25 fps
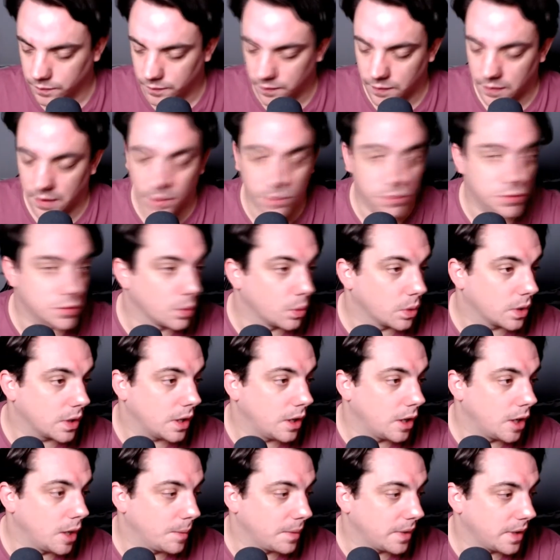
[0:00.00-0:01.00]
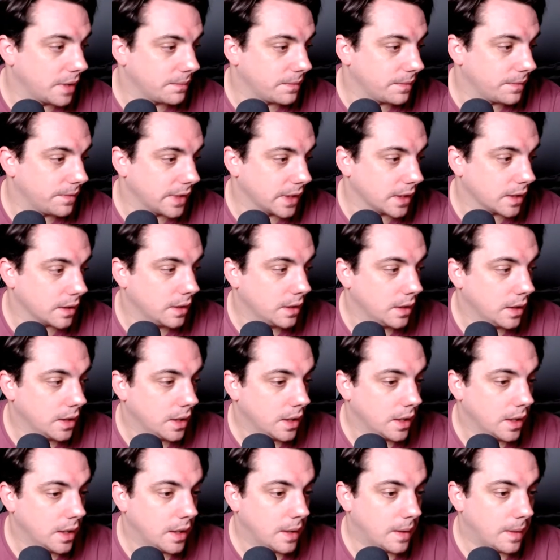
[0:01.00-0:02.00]
It was all calm and everything.
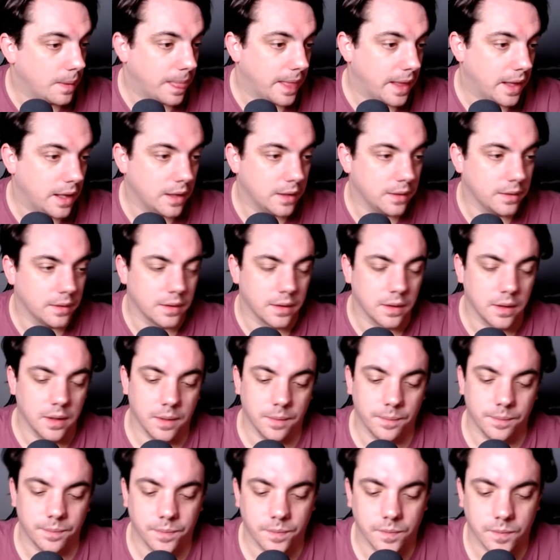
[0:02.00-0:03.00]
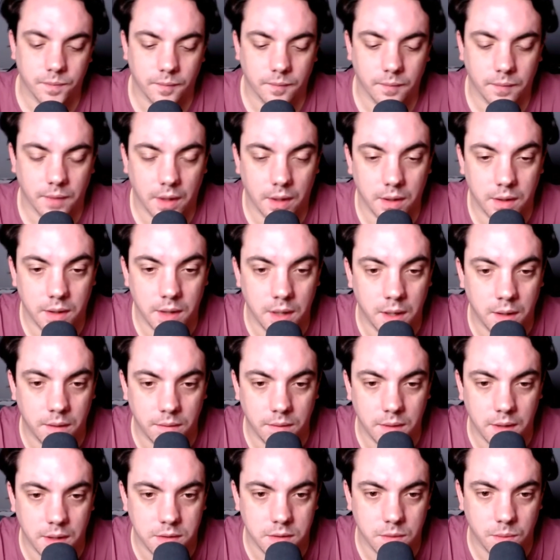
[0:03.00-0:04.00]
And he
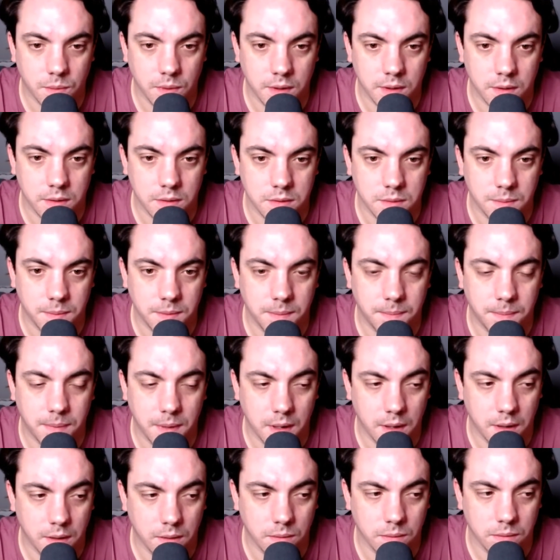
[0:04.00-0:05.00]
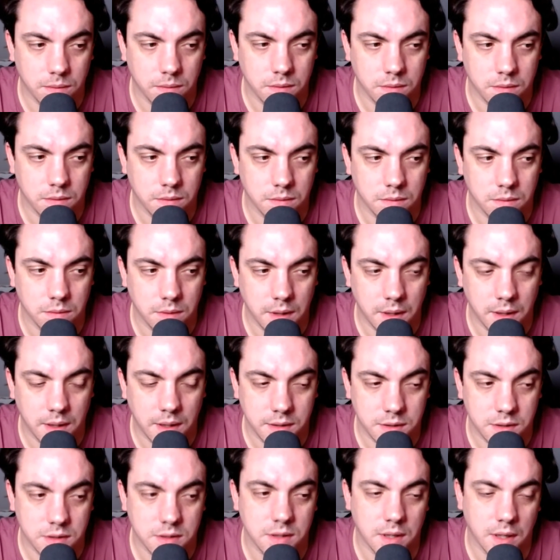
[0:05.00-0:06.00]
had to wait to be bailed. Yeah, he
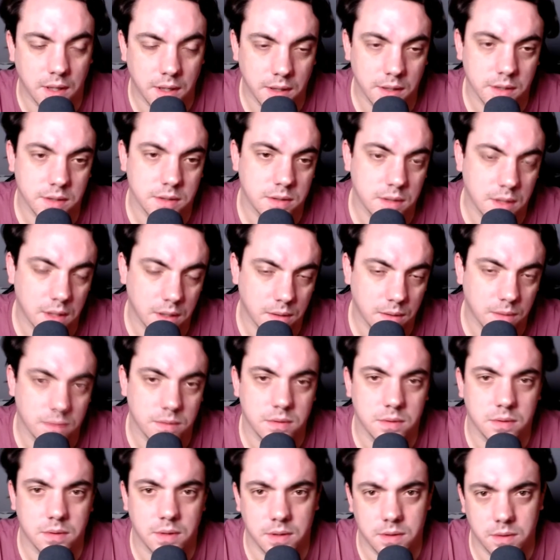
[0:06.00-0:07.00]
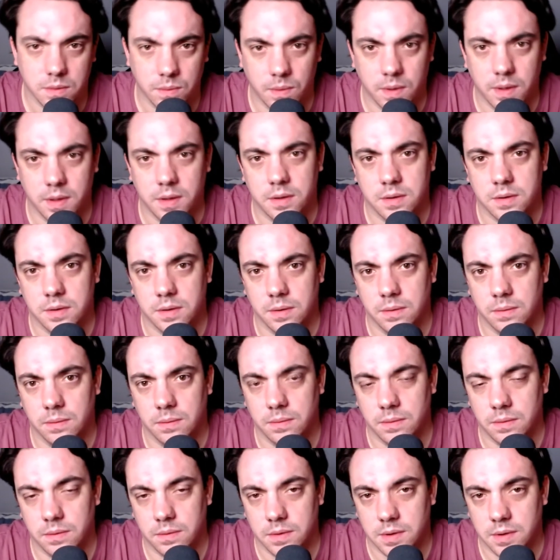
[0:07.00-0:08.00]
had to stay in the cells. Had to wait
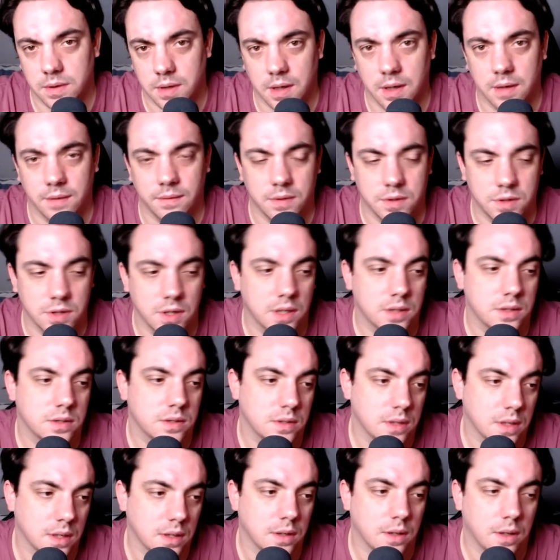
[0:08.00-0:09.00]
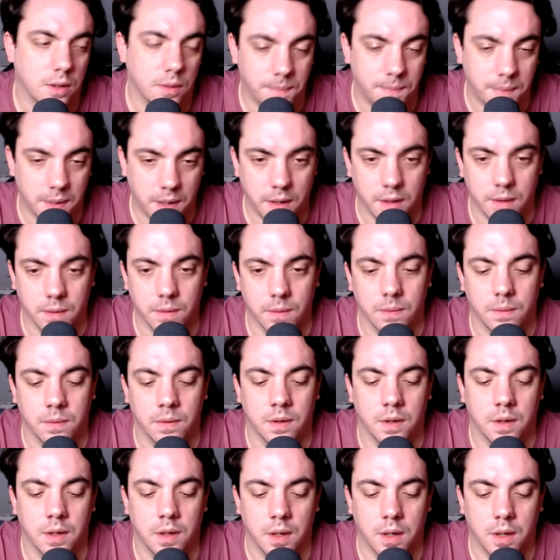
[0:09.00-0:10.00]
till today. The judge said no bail.
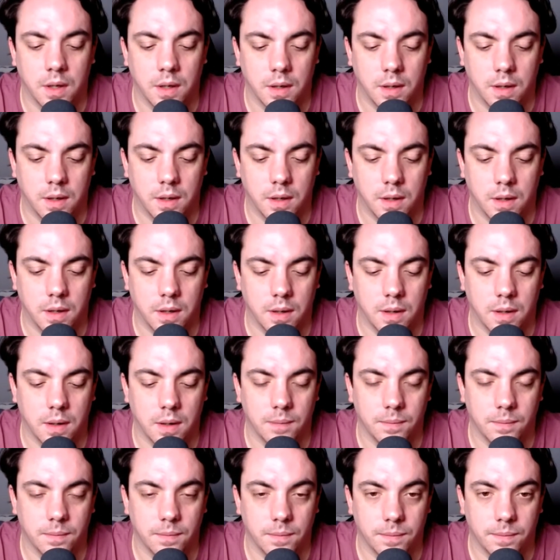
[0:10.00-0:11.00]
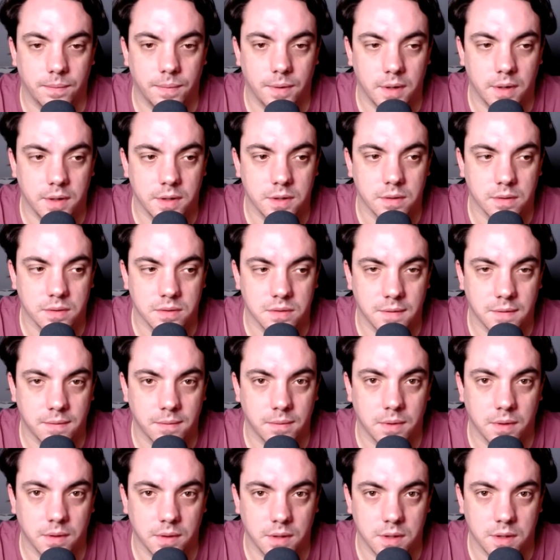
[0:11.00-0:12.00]
But he's got
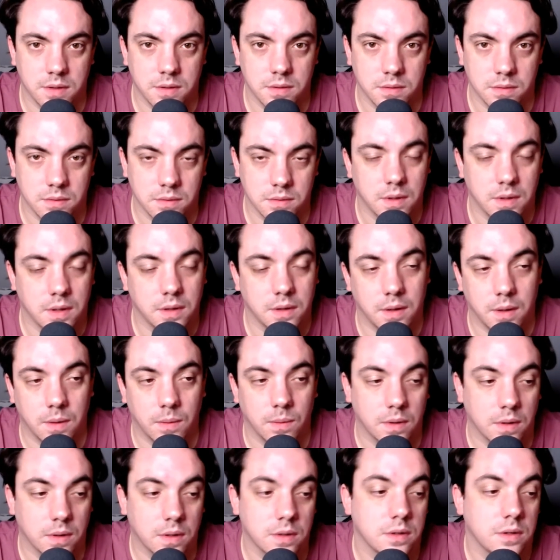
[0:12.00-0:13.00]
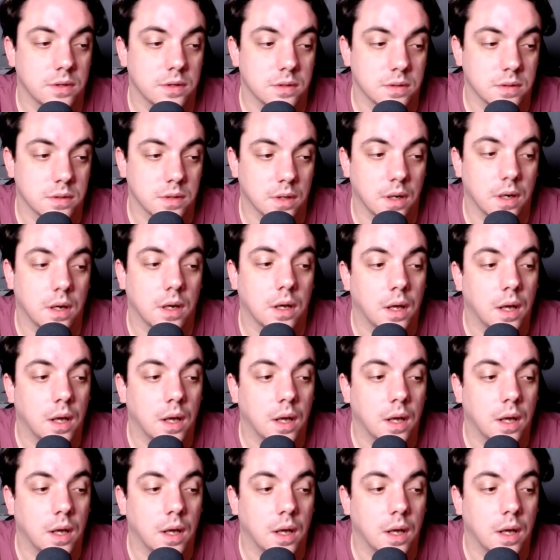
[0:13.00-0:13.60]
several conditions, and I don't know what the conditions are.